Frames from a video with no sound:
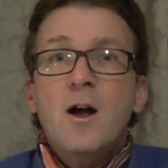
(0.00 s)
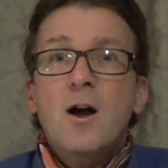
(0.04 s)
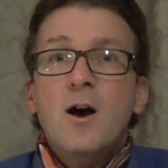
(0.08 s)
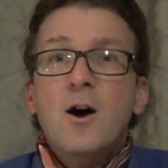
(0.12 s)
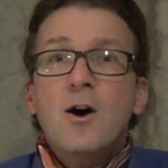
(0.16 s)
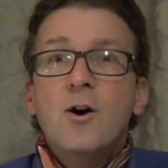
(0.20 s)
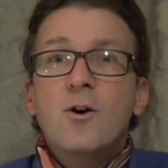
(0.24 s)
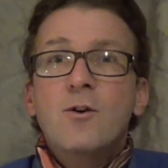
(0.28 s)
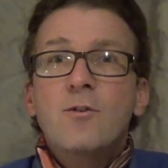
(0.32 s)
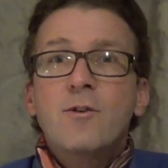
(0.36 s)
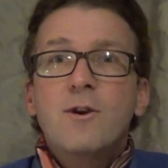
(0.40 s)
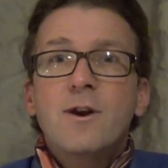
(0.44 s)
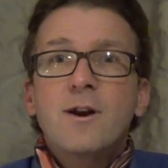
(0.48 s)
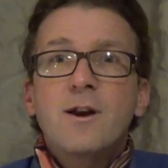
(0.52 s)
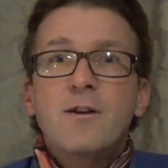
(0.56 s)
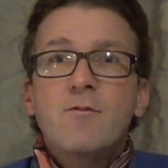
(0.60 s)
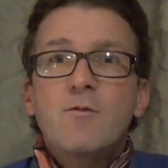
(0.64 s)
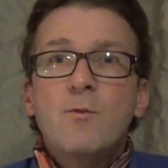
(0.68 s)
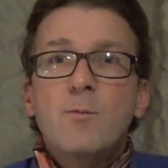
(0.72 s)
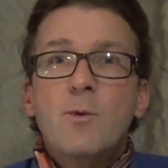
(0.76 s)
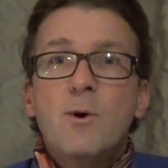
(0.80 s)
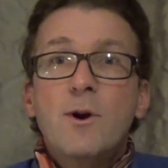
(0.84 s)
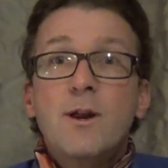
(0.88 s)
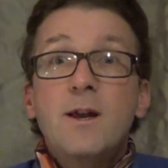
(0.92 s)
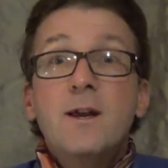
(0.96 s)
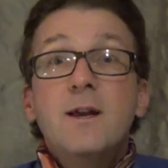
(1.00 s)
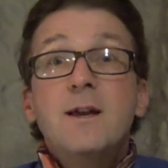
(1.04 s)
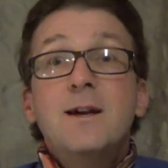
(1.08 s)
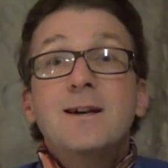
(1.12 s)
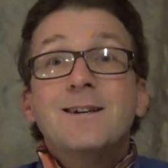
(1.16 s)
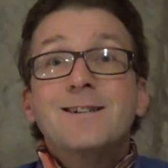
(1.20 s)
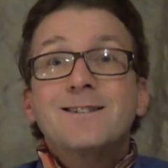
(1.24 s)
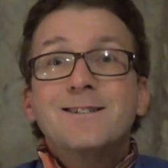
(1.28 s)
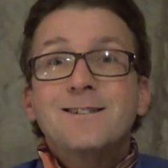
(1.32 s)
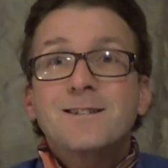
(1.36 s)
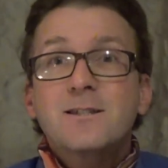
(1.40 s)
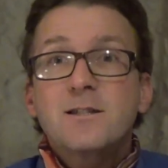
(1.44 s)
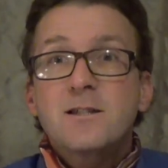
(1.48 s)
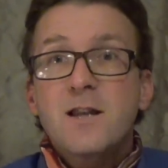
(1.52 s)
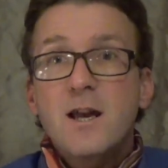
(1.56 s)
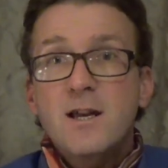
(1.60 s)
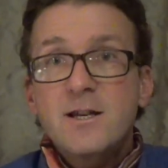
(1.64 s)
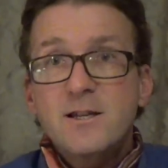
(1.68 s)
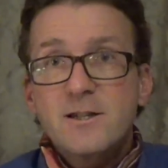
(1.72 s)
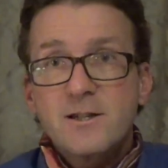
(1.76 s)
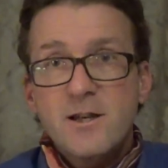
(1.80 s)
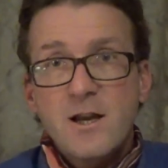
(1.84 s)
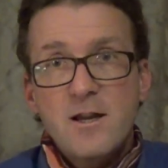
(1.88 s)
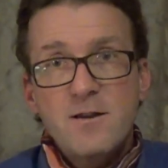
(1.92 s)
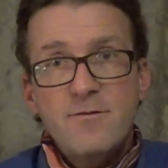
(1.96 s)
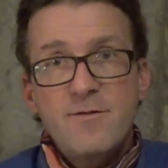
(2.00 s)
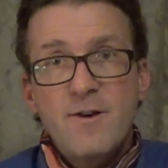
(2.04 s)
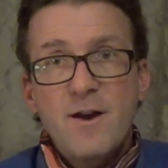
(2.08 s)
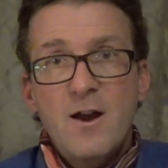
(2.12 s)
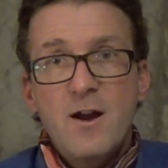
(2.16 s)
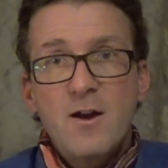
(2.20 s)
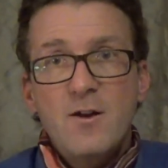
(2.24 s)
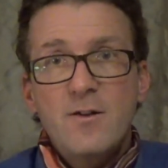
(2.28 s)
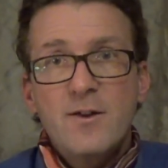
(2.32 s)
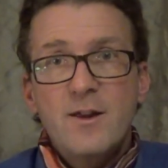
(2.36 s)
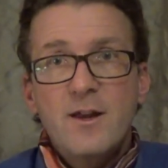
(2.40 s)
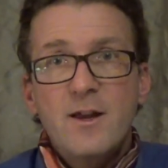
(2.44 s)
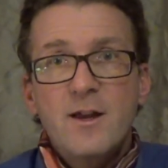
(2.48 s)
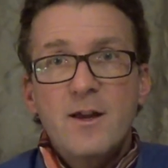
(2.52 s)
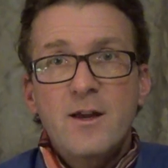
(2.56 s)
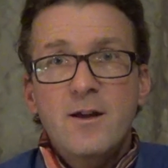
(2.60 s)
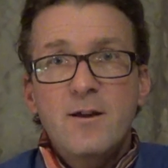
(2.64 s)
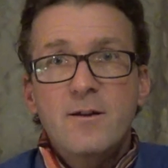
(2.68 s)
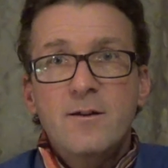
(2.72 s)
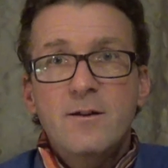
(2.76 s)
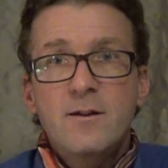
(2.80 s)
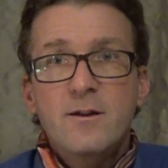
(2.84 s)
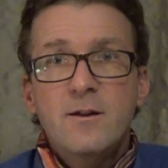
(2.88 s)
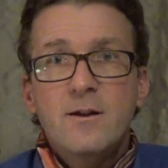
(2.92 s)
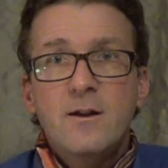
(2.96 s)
Alright everybody, stay safe out there.